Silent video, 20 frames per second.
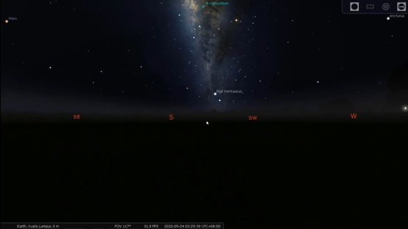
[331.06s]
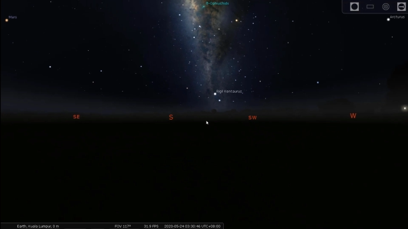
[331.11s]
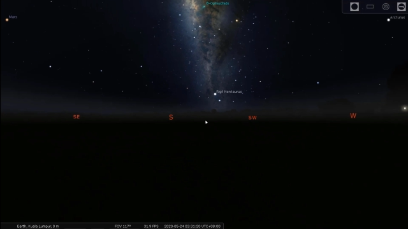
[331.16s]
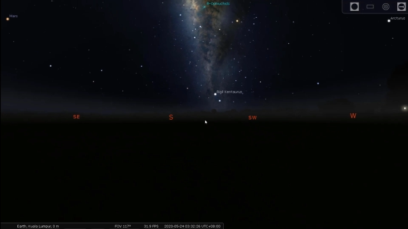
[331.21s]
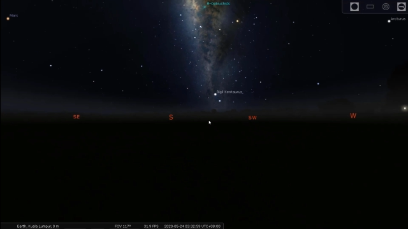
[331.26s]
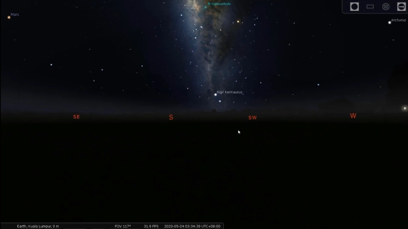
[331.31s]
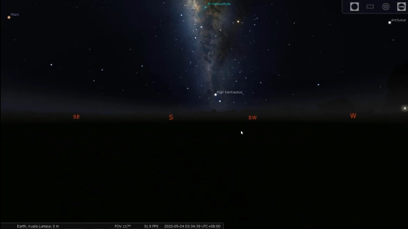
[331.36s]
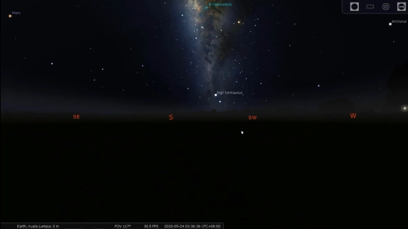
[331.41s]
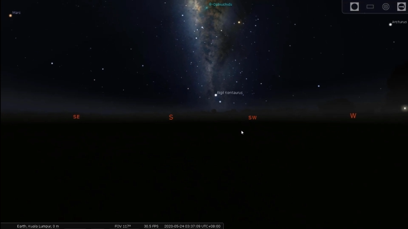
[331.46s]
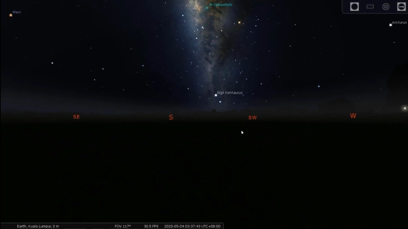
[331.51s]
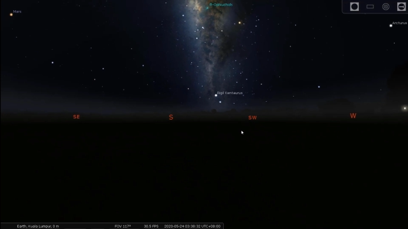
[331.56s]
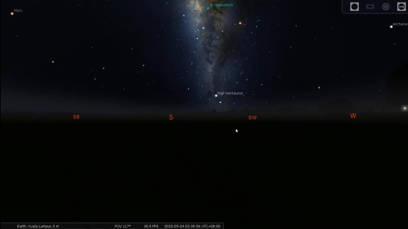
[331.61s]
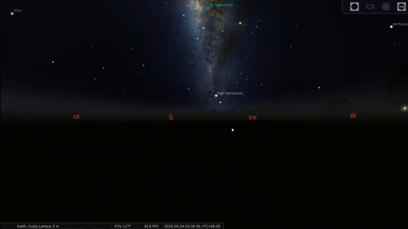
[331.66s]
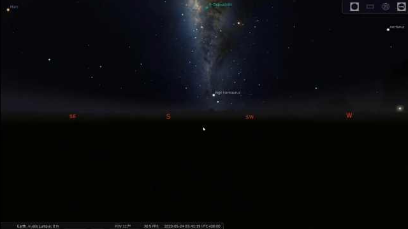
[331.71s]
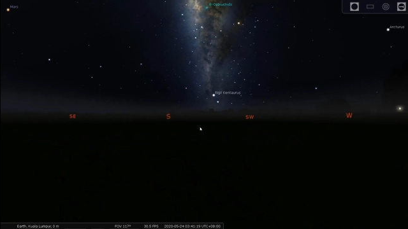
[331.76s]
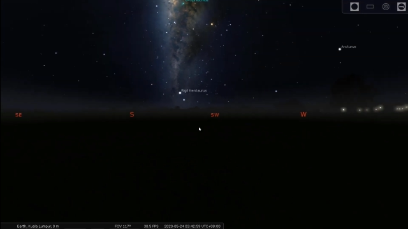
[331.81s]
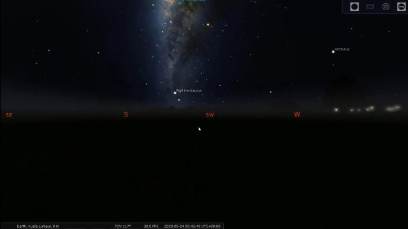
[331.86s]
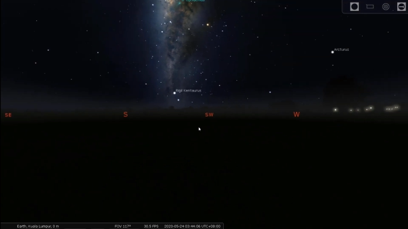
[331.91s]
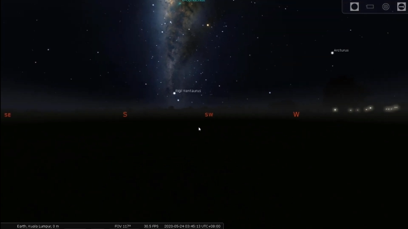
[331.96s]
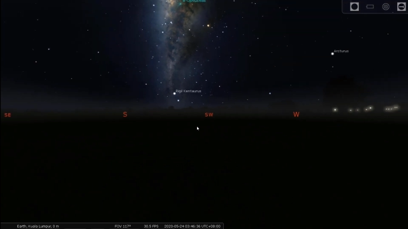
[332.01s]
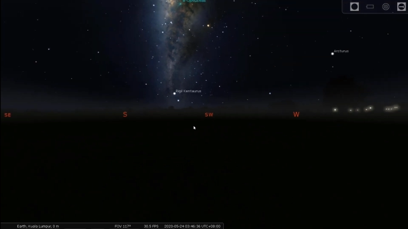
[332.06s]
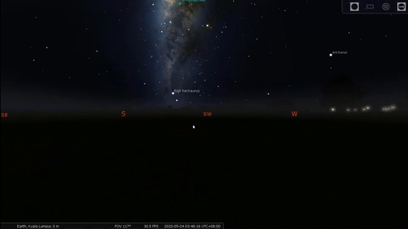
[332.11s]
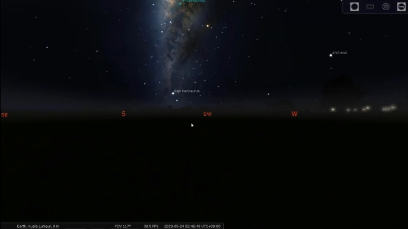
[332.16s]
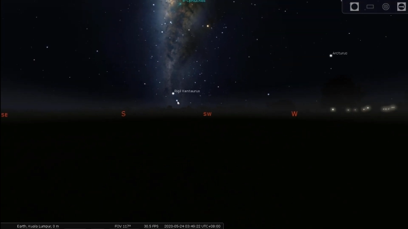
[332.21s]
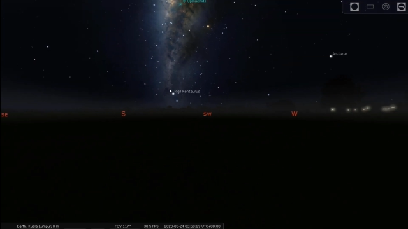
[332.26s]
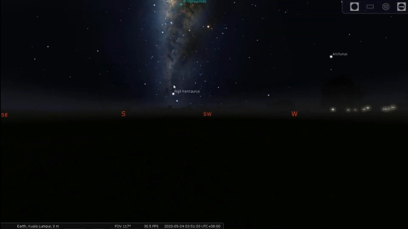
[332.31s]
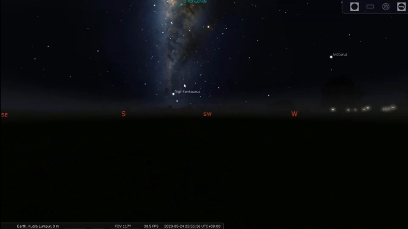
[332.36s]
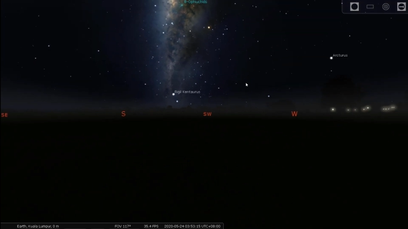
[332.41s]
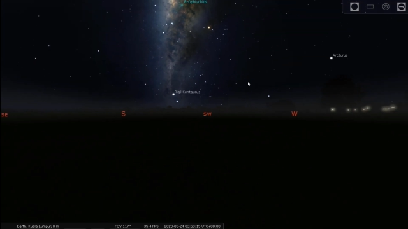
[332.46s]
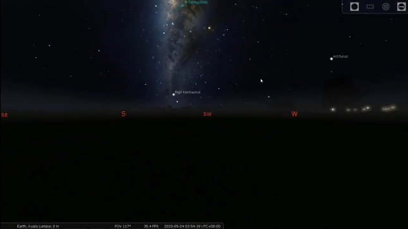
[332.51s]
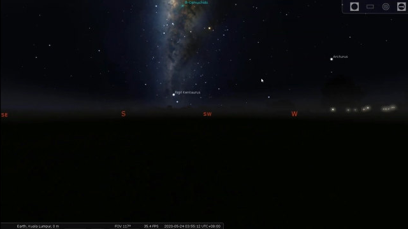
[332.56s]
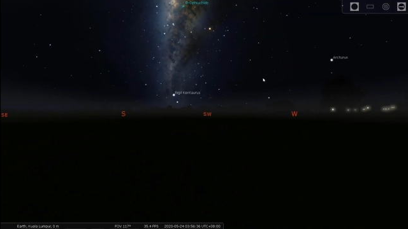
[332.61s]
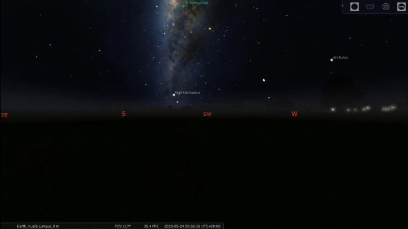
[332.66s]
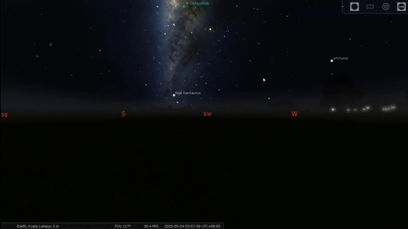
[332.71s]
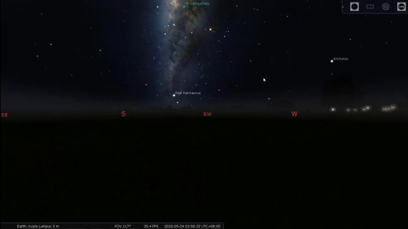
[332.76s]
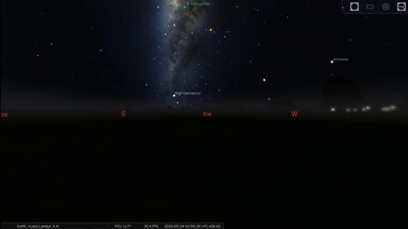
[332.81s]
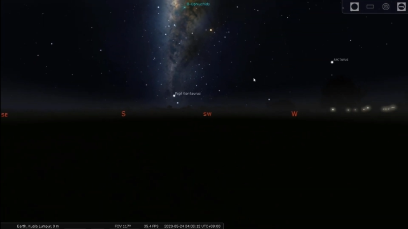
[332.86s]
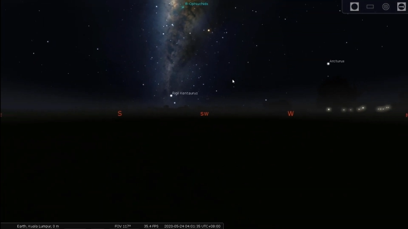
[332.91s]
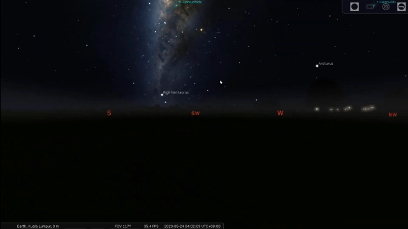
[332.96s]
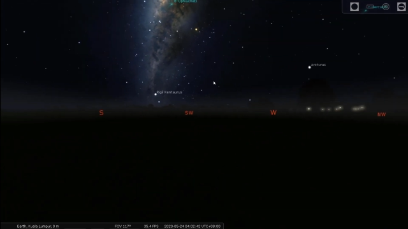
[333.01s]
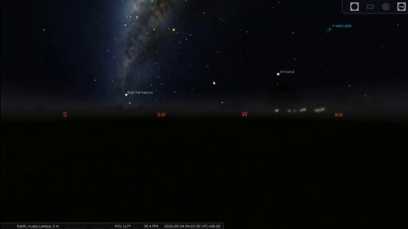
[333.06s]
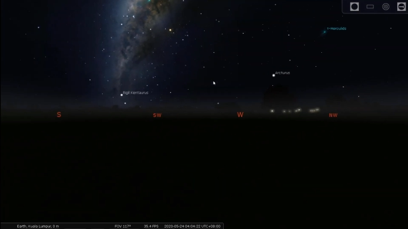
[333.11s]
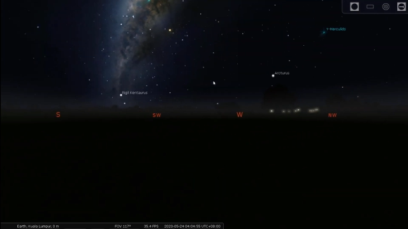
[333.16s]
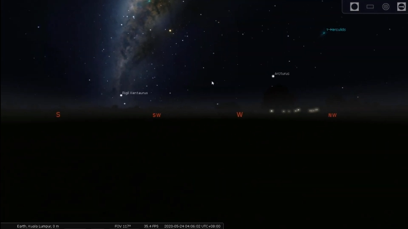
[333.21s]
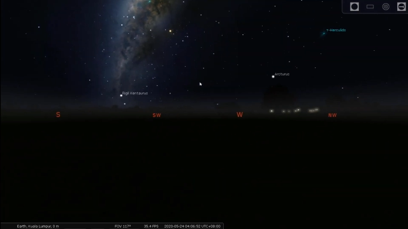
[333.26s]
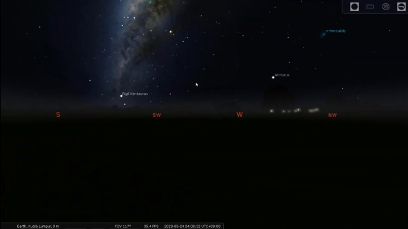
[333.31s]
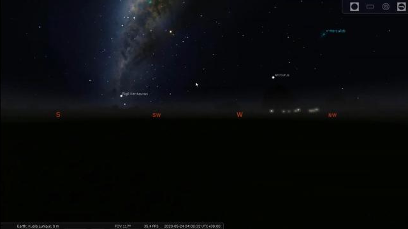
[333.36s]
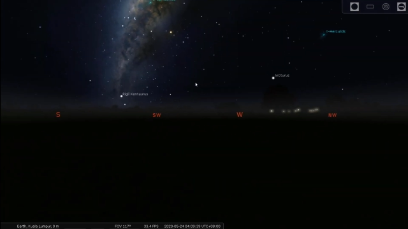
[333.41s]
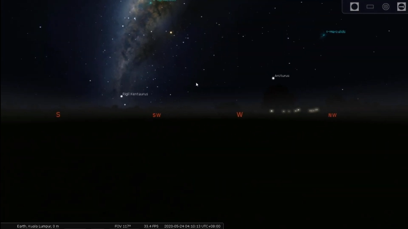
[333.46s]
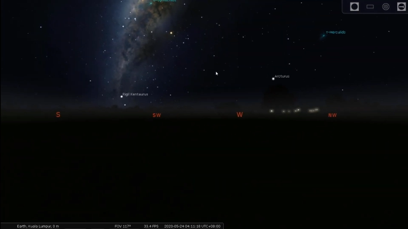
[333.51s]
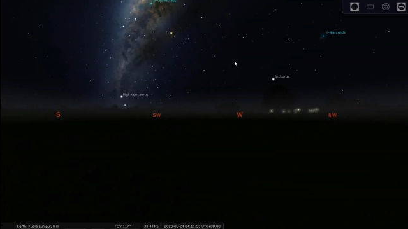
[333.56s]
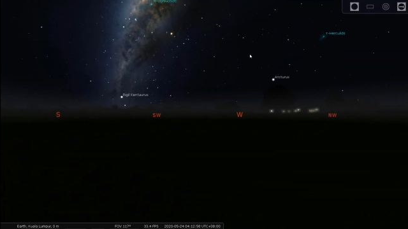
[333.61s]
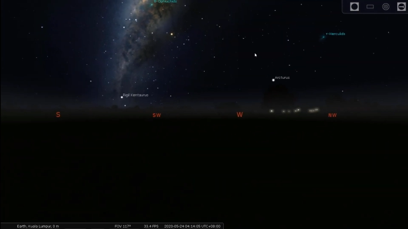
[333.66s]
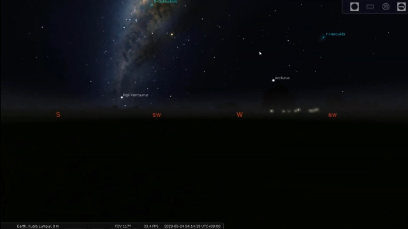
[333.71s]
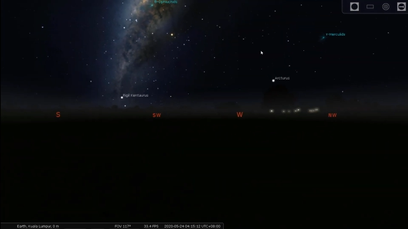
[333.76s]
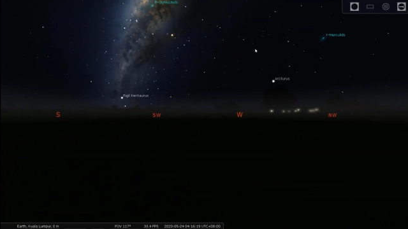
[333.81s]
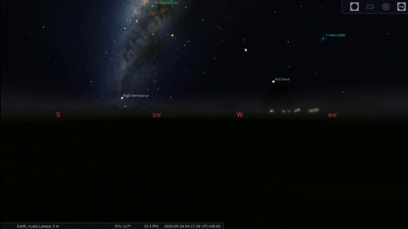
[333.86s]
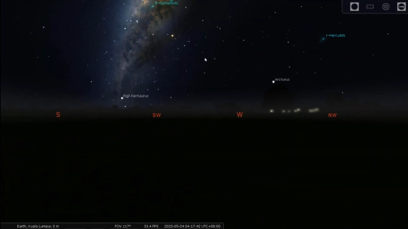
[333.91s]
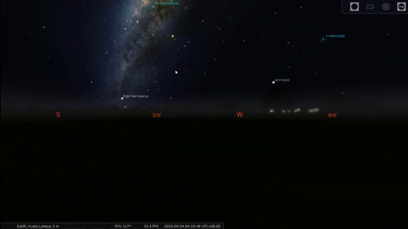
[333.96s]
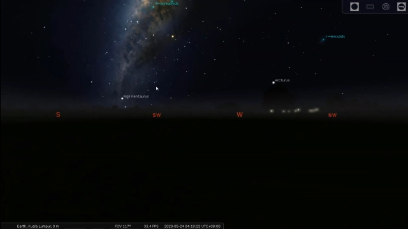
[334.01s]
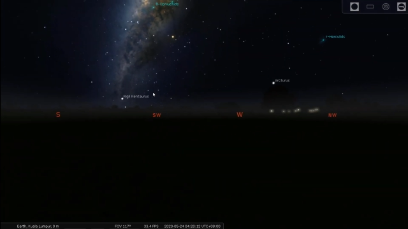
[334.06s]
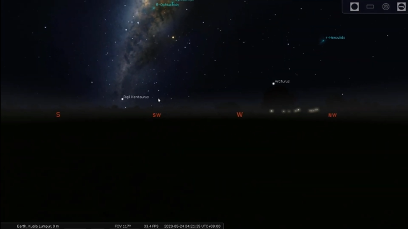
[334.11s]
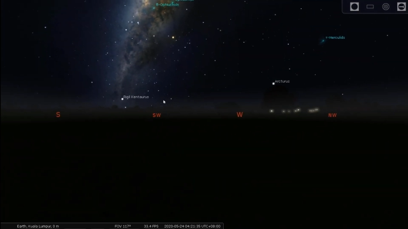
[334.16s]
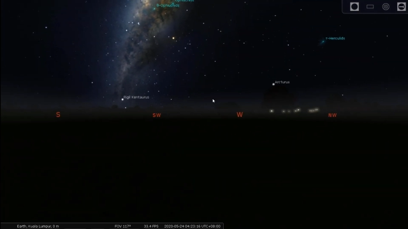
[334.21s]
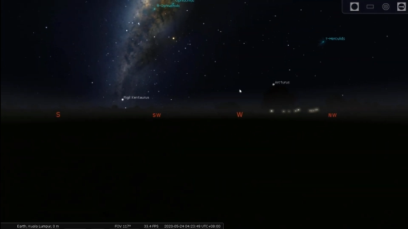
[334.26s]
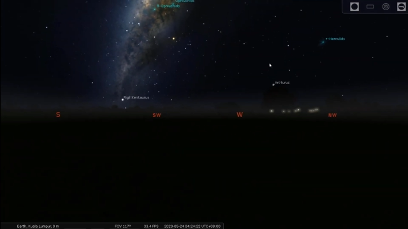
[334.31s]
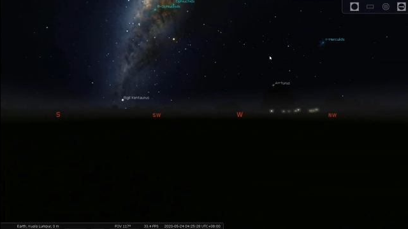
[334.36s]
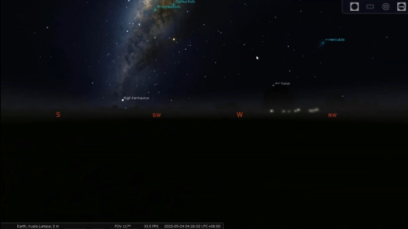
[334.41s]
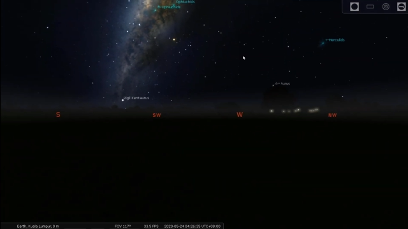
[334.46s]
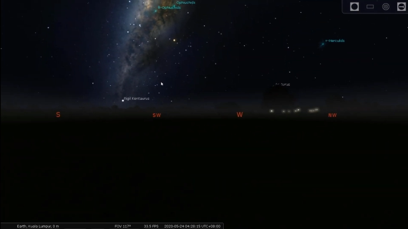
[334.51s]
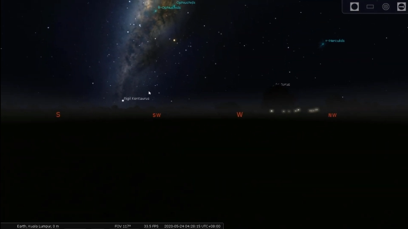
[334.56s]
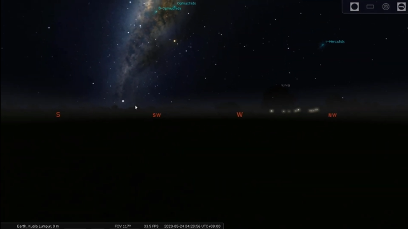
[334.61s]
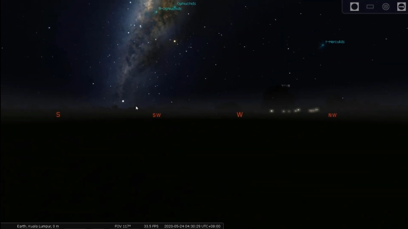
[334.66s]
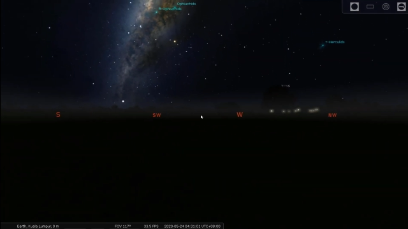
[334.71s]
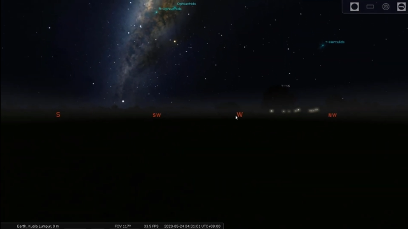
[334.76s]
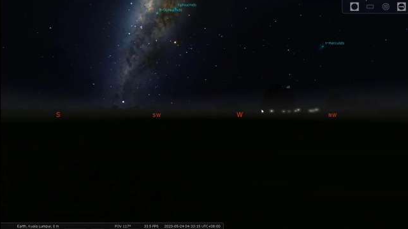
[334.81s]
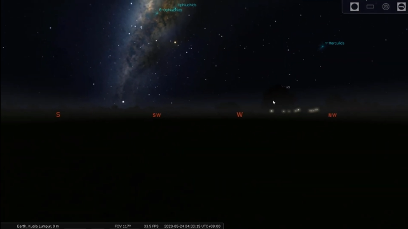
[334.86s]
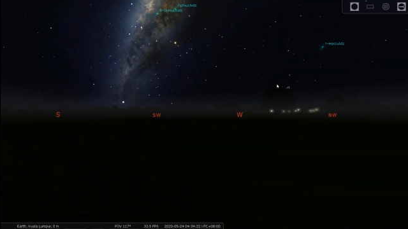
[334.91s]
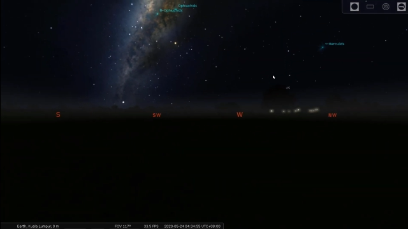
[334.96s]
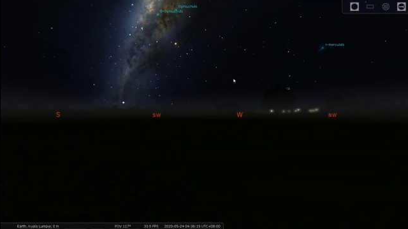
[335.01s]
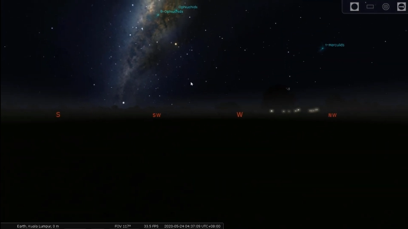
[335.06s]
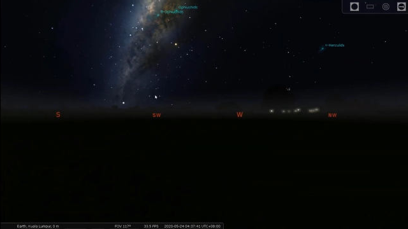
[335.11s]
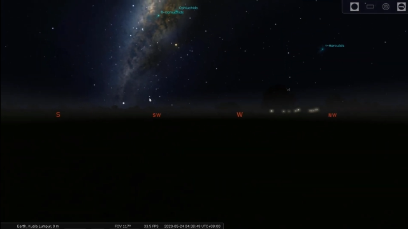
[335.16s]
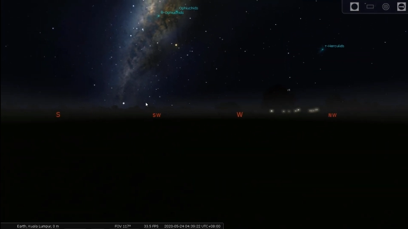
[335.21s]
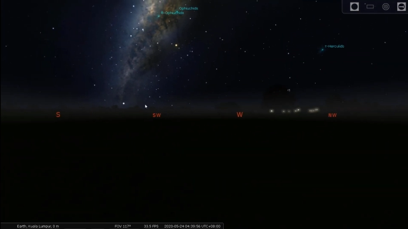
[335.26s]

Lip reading: [unreadable: no face in view]